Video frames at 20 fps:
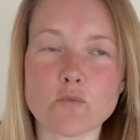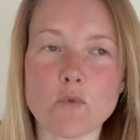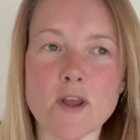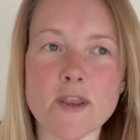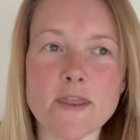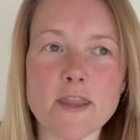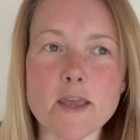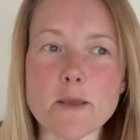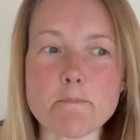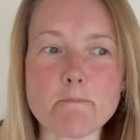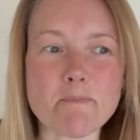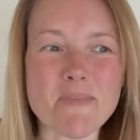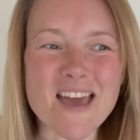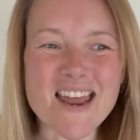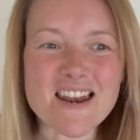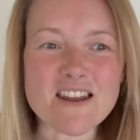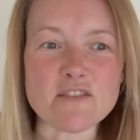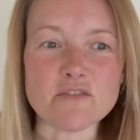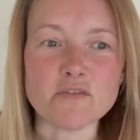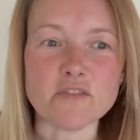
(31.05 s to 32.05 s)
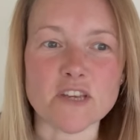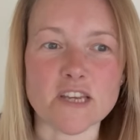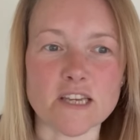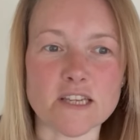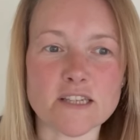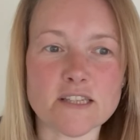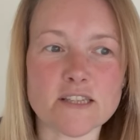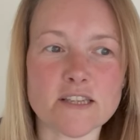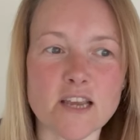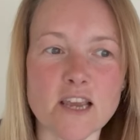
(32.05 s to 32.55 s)
when they
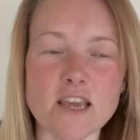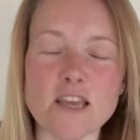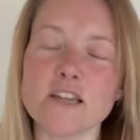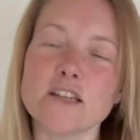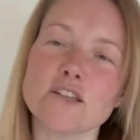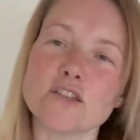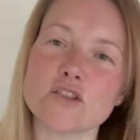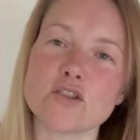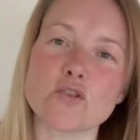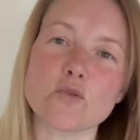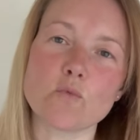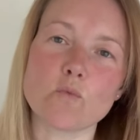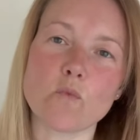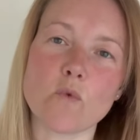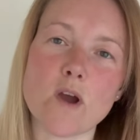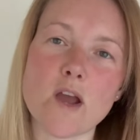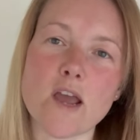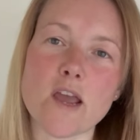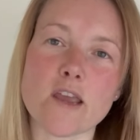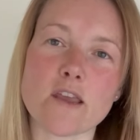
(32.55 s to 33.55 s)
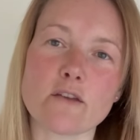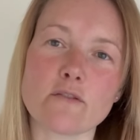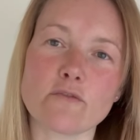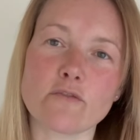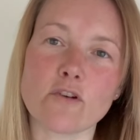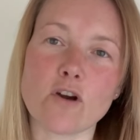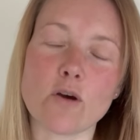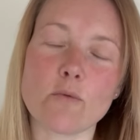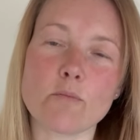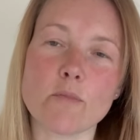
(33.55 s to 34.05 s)
benefit in some way
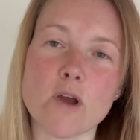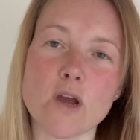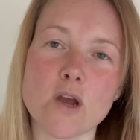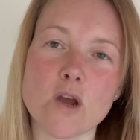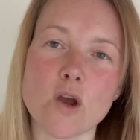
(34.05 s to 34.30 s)
from